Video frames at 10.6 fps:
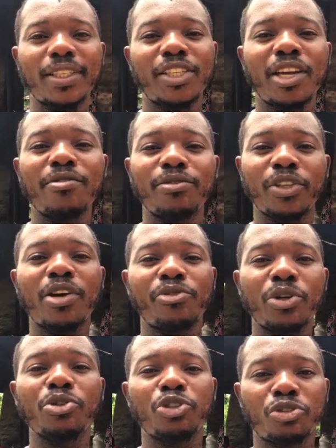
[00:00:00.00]
They are
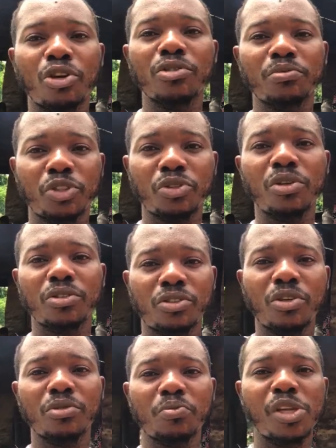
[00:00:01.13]
real strong
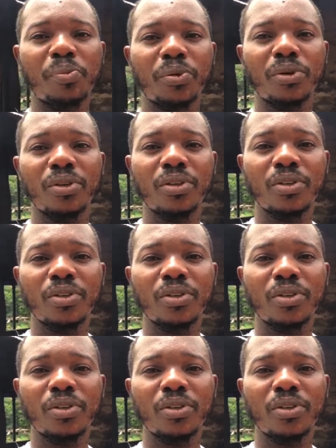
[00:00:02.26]
people.